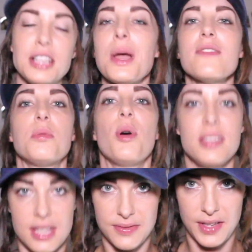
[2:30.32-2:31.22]
do have a
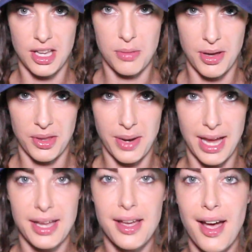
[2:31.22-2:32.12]
point to this video, by the
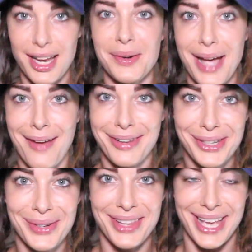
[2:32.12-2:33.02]
way. I know I haven't
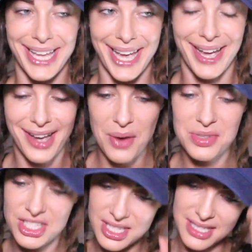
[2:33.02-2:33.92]
got there yet. I
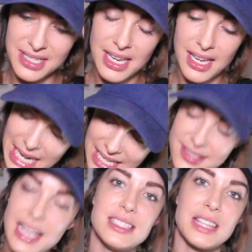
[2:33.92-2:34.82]
was just merely
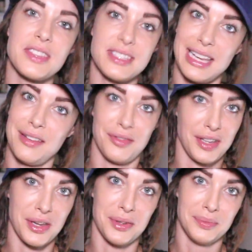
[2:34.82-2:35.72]
setting the scene for
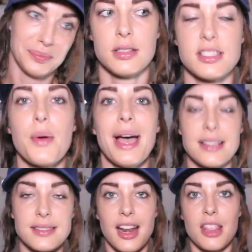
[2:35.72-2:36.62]
you. So as
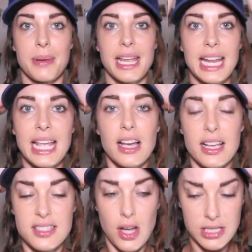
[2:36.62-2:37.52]
I said at the beginning,
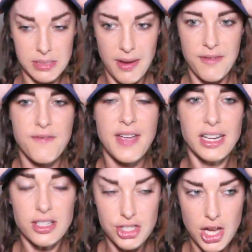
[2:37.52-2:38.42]
I started my
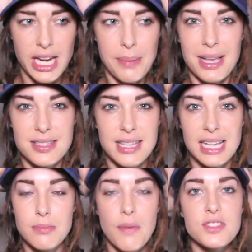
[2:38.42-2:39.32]
fitness journey about
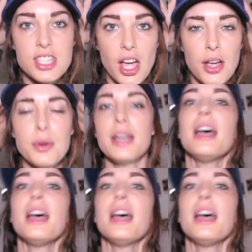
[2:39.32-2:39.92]
6 months ago,